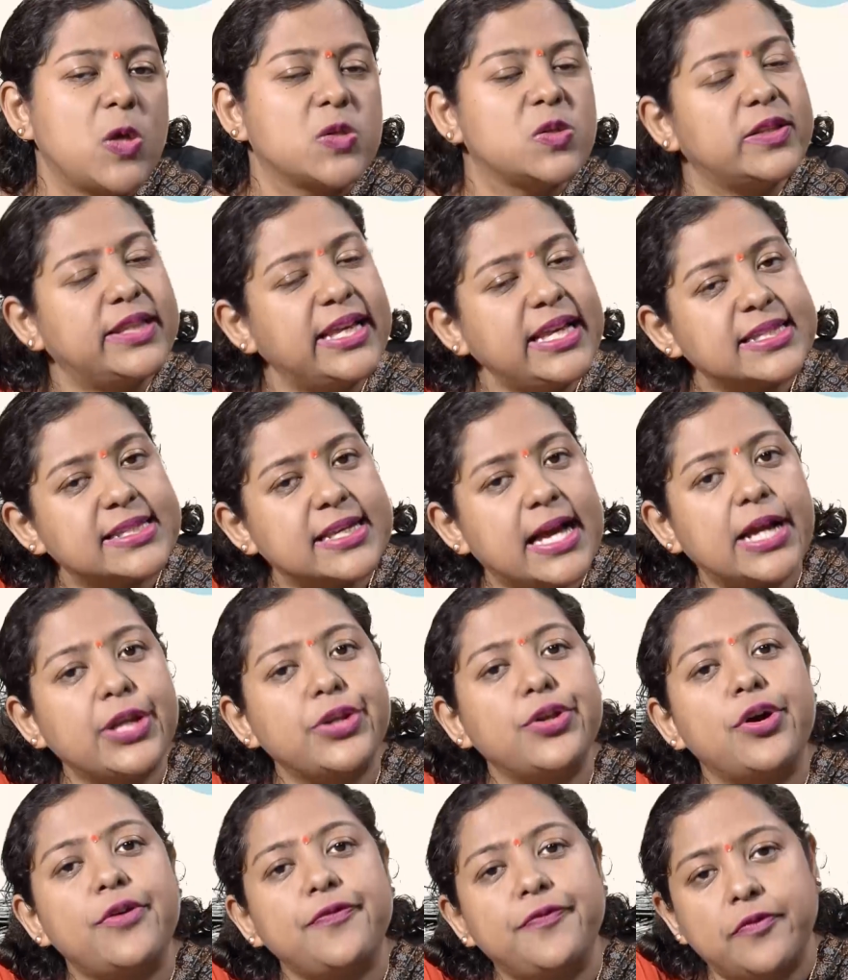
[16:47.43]
So these
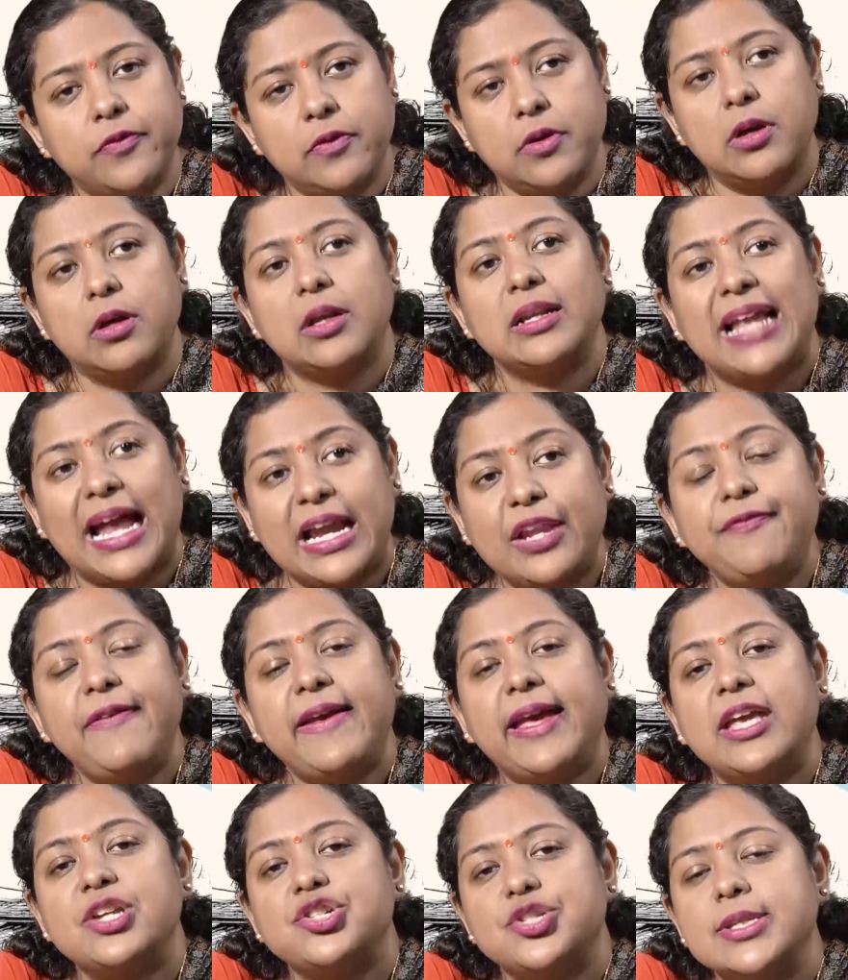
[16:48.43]
kind of
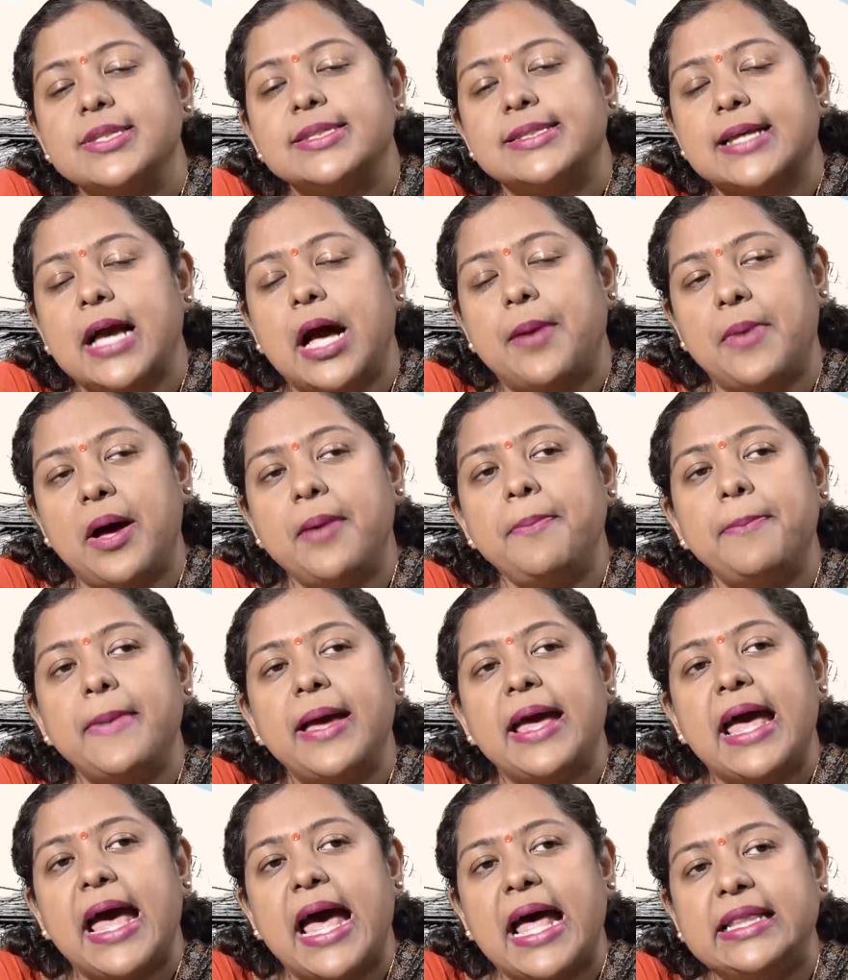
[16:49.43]
clarifications come up
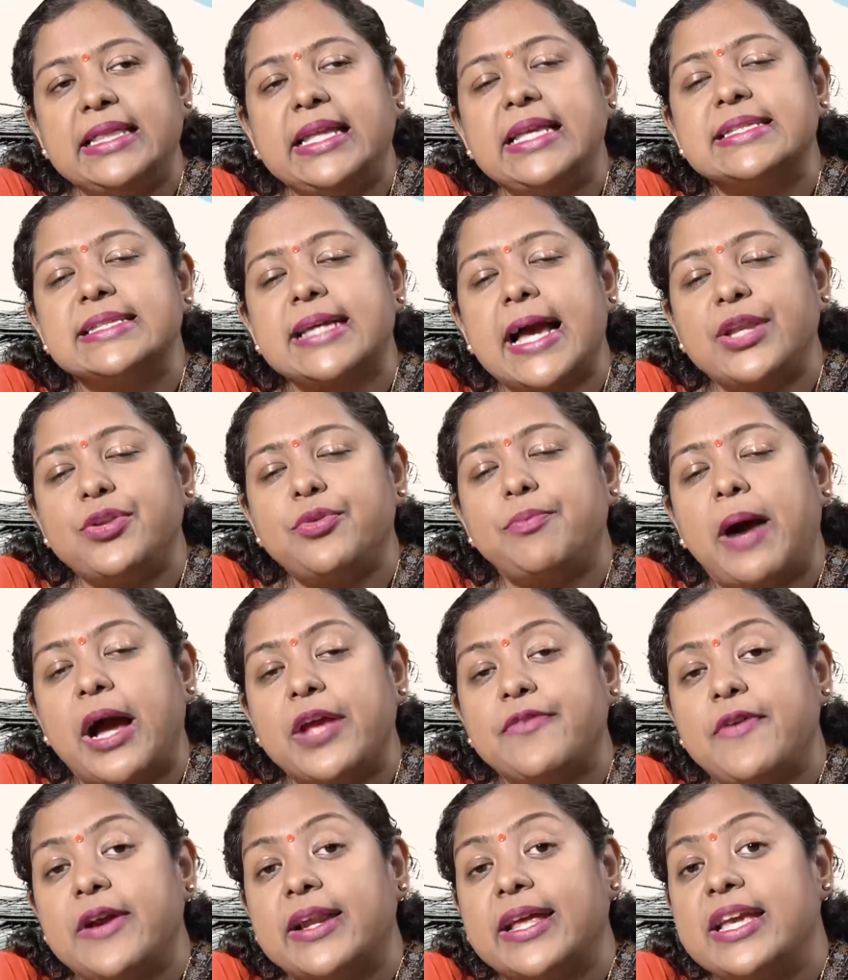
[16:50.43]
and these kind of
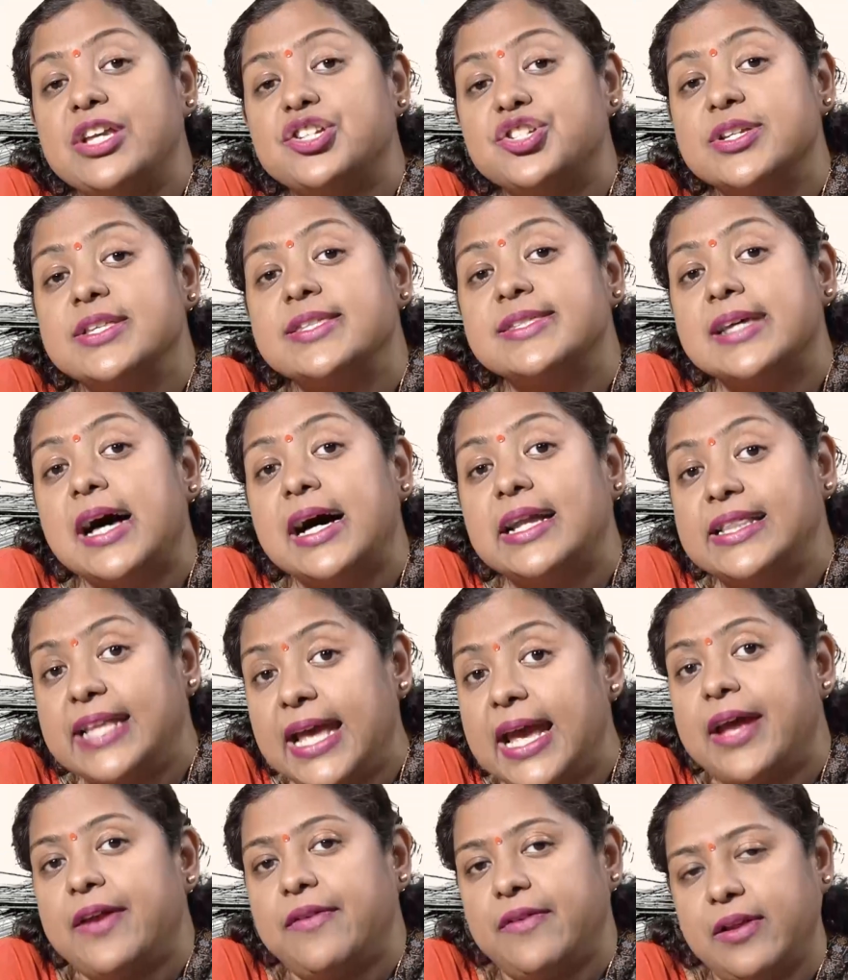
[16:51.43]
bifurcations are
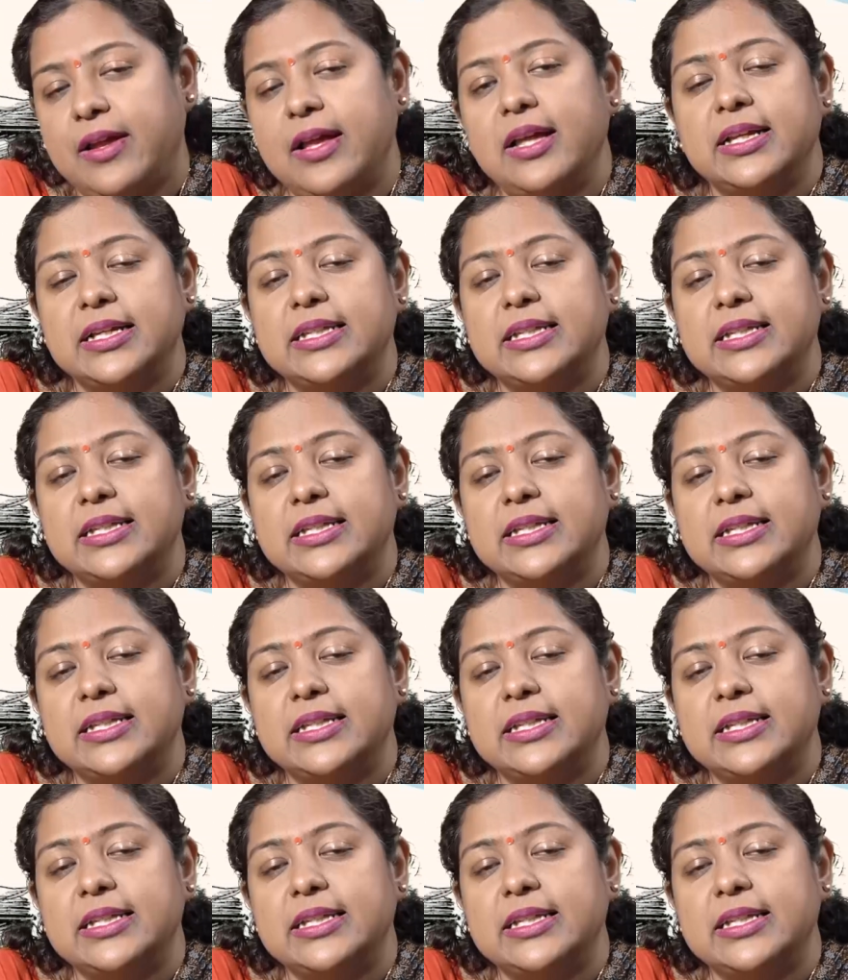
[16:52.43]
there.